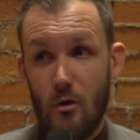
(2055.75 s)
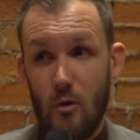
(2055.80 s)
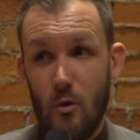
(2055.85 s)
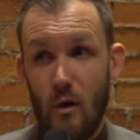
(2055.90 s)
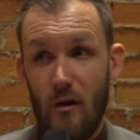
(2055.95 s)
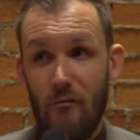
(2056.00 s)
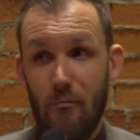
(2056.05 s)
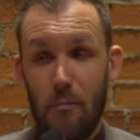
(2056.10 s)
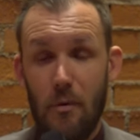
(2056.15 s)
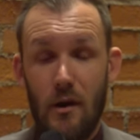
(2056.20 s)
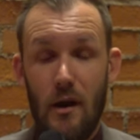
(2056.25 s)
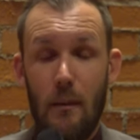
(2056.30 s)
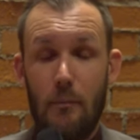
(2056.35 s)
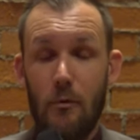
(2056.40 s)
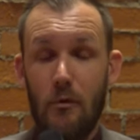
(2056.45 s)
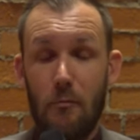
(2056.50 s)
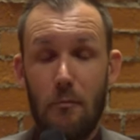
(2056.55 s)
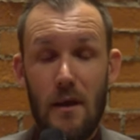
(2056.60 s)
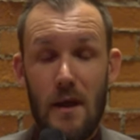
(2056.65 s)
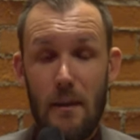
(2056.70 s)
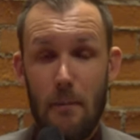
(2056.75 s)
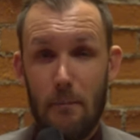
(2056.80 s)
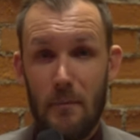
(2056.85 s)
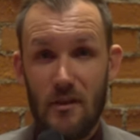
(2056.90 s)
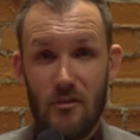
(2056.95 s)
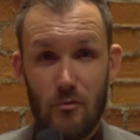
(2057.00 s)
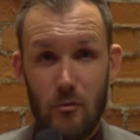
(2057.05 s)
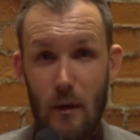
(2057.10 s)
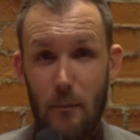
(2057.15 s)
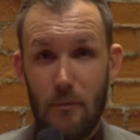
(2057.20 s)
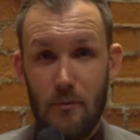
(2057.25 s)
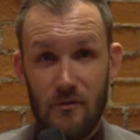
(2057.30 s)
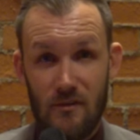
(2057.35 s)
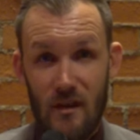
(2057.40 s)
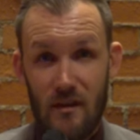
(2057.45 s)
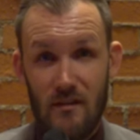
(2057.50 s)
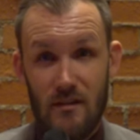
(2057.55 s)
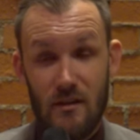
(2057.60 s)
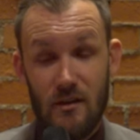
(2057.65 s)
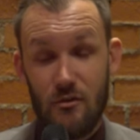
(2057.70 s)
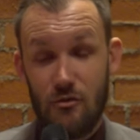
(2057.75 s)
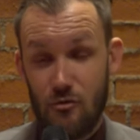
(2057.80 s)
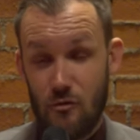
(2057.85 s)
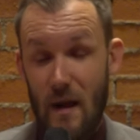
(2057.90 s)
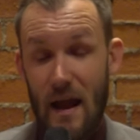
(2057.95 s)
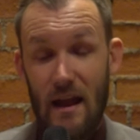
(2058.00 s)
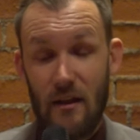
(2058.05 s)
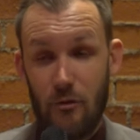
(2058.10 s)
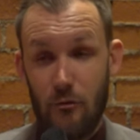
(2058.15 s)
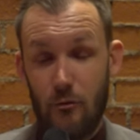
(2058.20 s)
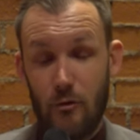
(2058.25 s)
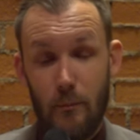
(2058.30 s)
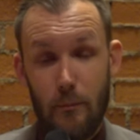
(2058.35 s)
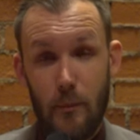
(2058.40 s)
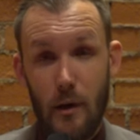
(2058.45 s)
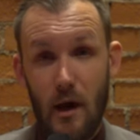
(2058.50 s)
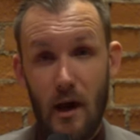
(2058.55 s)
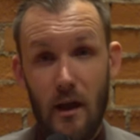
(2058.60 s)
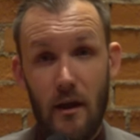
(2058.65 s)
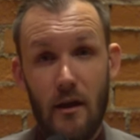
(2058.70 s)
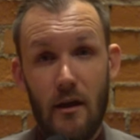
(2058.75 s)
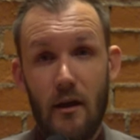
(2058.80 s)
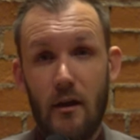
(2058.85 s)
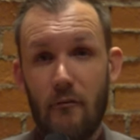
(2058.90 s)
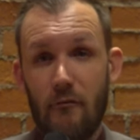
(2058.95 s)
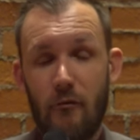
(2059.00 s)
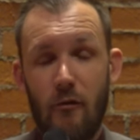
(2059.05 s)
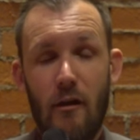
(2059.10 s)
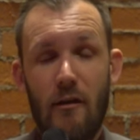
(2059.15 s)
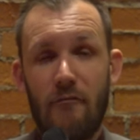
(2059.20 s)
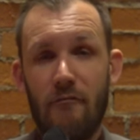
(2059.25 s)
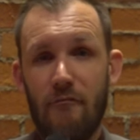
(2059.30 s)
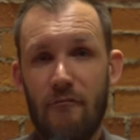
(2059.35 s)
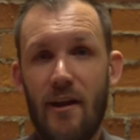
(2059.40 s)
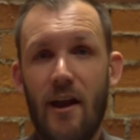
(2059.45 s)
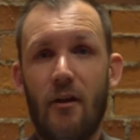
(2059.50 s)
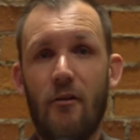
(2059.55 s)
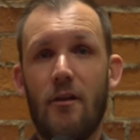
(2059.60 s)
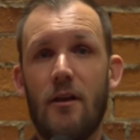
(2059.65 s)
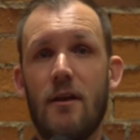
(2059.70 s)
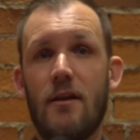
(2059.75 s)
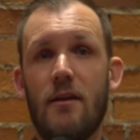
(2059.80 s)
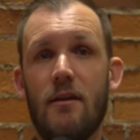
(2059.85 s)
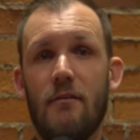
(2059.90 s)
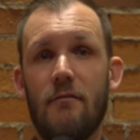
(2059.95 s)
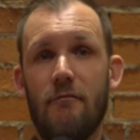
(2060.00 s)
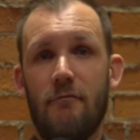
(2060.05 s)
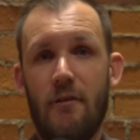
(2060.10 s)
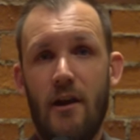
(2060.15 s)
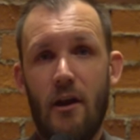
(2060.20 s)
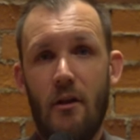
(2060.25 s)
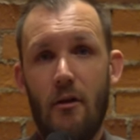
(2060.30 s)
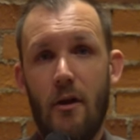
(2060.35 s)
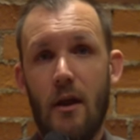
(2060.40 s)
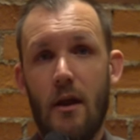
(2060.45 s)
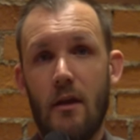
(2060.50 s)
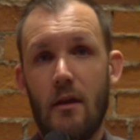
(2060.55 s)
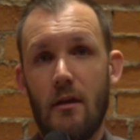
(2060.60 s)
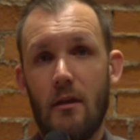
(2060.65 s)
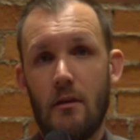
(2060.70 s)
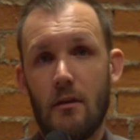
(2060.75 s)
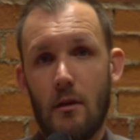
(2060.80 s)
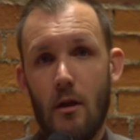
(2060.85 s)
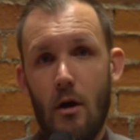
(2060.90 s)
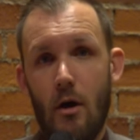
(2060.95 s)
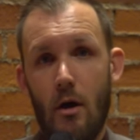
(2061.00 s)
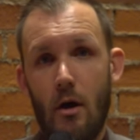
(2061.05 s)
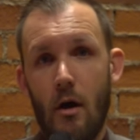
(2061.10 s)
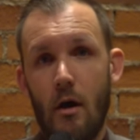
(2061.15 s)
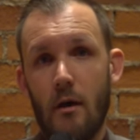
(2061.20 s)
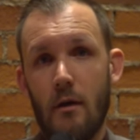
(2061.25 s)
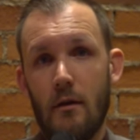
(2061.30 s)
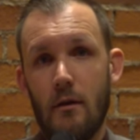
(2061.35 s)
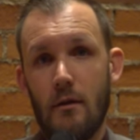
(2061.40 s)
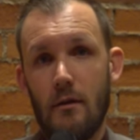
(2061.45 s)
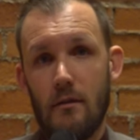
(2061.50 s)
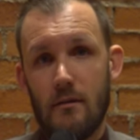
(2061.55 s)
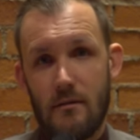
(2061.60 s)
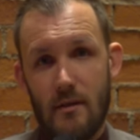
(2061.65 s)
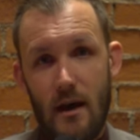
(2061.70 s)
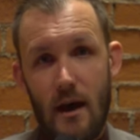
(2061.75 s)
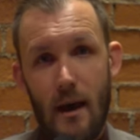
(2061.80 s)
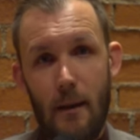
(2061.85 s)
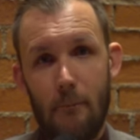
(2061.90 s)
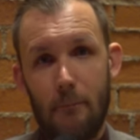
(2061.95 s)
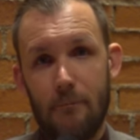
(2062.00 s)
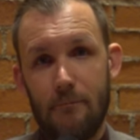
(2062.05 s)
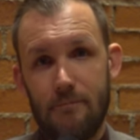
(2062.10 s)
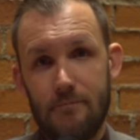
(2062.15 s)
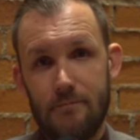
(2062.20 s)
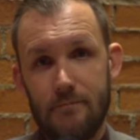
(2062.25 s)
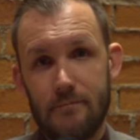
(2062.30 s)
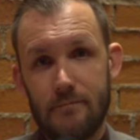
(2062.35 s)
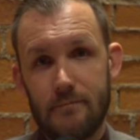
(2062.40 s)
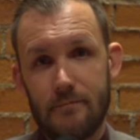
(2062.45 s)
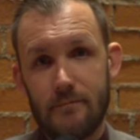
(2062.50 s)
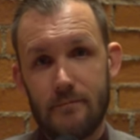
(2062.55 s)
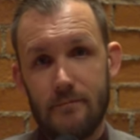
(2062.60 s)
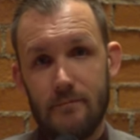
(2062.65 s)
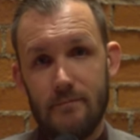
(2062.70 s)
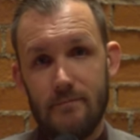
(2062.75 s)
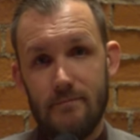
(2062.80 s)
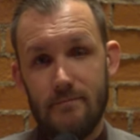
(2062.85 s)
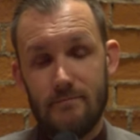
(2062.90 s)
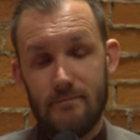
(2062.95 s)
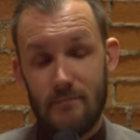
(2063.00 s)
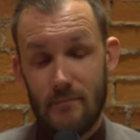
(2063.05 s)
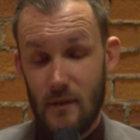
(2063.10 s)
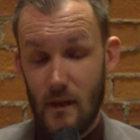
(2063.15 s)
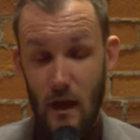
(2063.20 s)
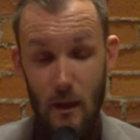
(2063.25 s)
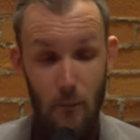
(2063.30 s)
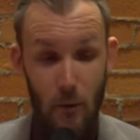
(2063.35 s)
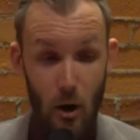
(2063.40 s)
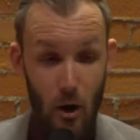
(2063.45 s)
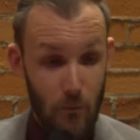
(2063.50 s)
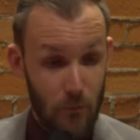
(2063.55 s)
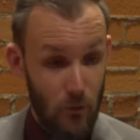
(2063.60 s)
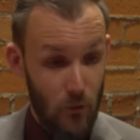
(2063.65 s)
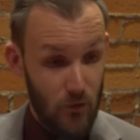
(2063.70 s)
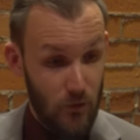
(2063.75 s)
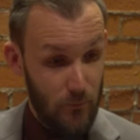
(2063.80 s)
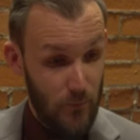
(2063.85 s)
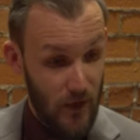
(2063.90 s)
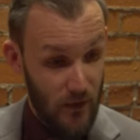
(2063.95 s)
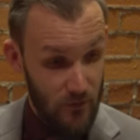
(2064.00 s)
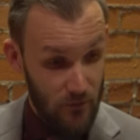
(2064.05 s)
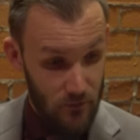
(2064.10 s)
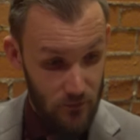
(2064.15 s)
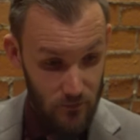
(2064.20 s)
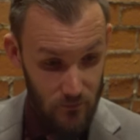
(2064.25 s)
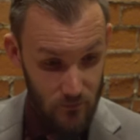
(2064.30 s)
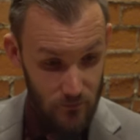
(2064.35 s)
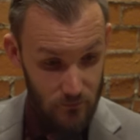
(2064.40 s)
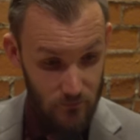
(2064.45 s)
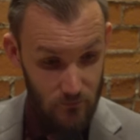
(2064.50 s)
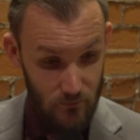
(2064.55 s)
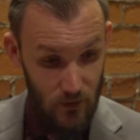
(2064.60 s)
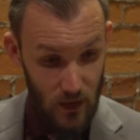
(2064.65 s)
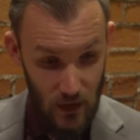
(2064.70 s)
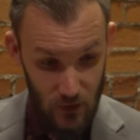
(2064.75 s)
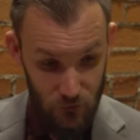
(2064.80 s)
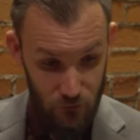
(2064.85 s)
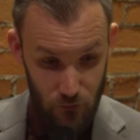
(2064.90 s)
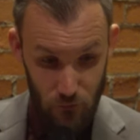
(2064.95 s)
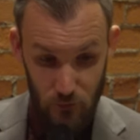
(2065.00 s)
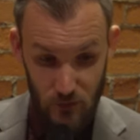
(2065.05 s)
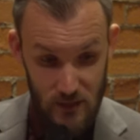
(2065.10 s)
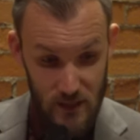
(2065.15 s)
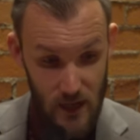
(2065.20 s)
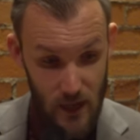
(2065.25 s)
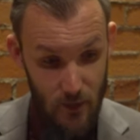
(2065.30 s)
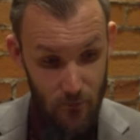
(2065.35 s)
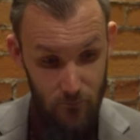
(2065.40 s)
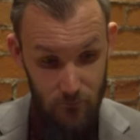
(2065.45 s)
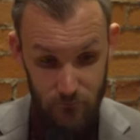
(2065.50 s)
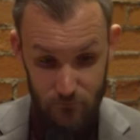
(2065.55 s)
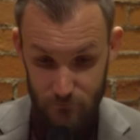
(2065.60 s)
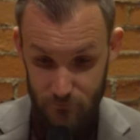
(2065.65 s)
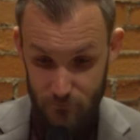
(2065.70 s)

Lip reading: who have put up with being misrepresented and dragged through the mud for a very, very long time. I'm heartbroken by this. I truly am.